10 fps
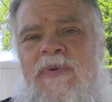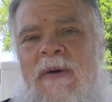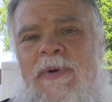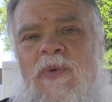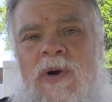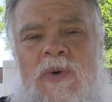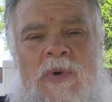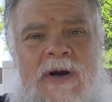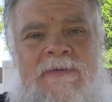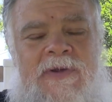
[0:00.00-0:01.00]
Prepping
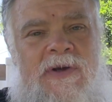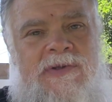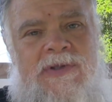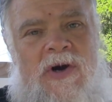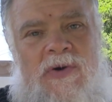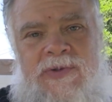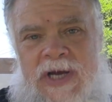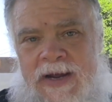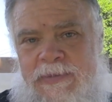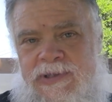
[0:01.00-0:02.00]
101 for those old
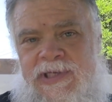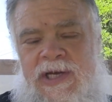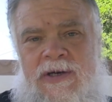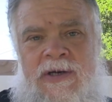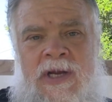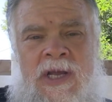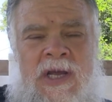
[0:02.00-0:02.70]
timers here